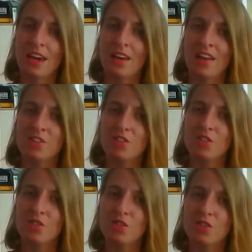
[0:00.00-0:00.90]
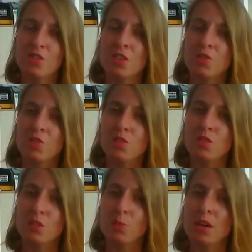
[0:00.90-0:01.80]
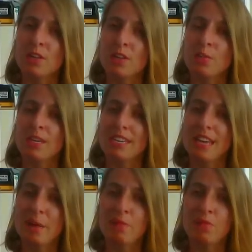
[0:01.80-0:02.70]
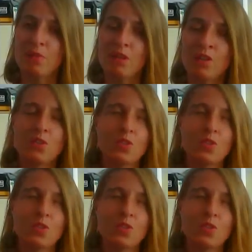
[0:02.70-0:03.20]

And that's the universe conspiring to make it happen for you.